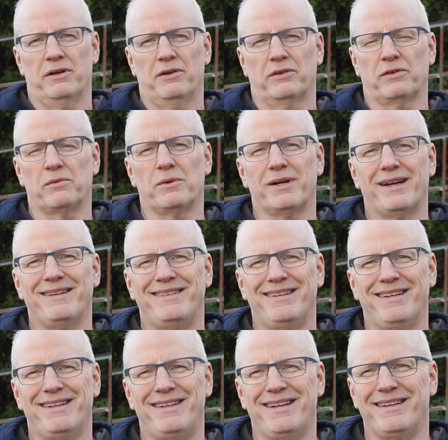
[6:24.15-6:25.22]
So what I
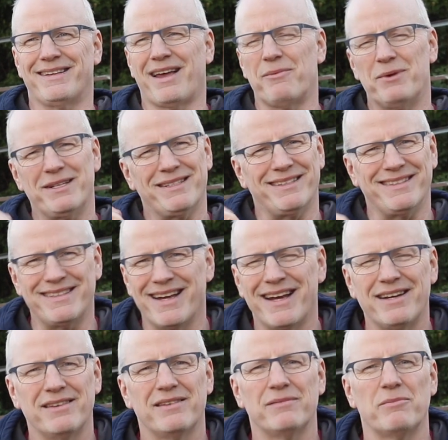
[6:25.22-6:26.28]
did is I went to
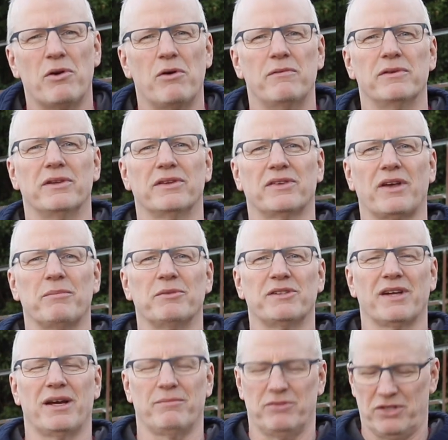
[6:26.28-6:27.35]
10 of them over the
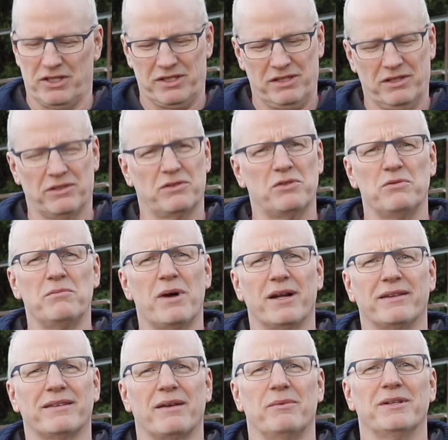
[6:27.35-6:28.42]
summertime. Just in the 2
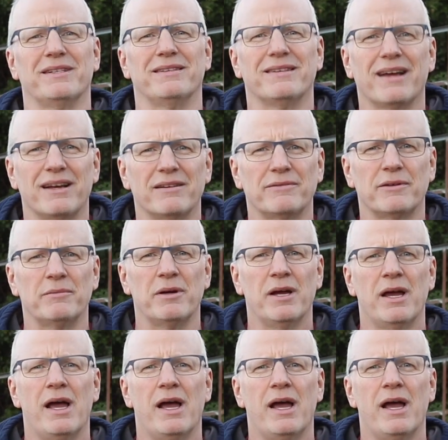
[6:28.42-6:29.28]
months, I went to 10 of them.